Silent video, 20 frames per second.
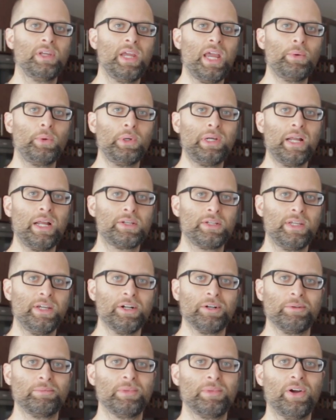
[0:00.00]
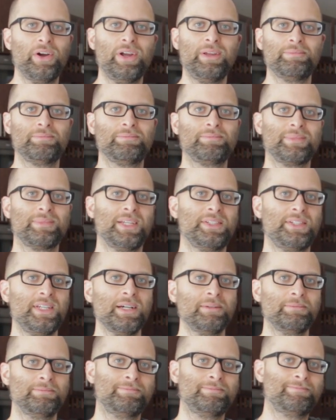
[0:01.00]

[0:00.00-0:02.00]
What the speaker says: and we'll catch you later, alright? See ya!